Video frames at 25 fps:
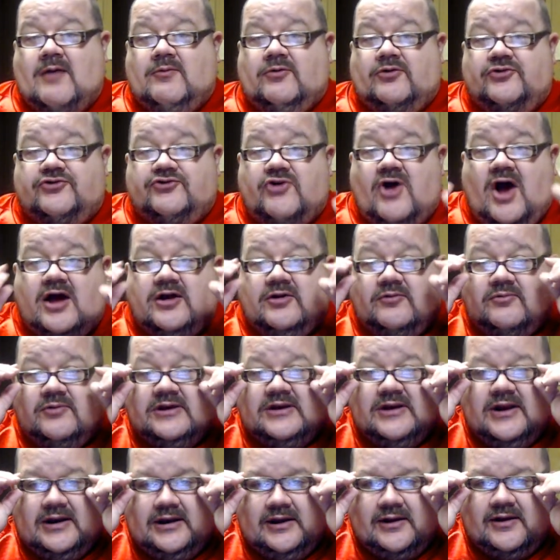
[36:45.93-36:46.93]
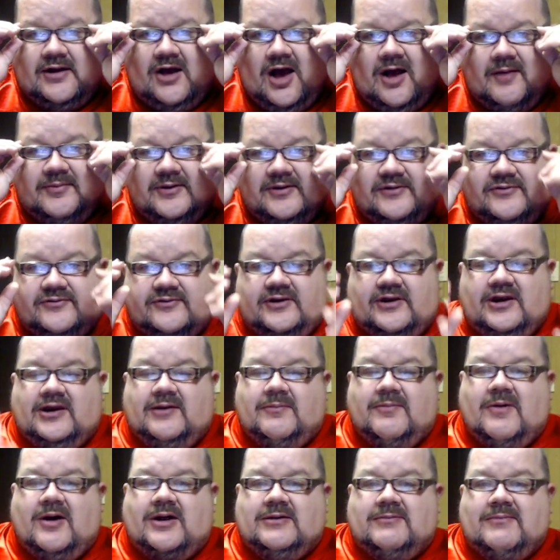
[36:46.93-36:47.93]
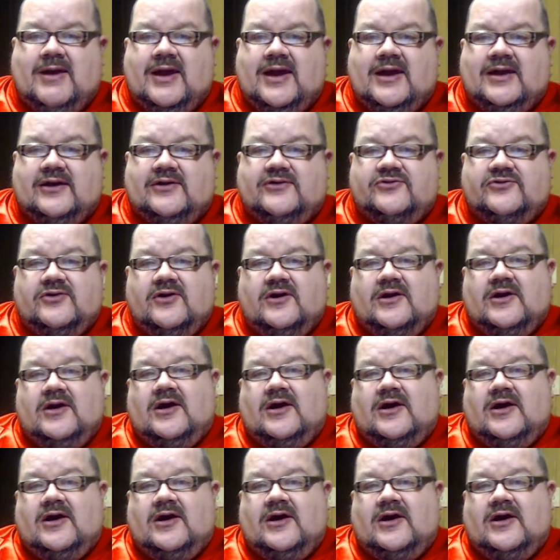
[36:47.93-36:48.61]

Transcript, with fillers: will try to read any comments that anybody makes.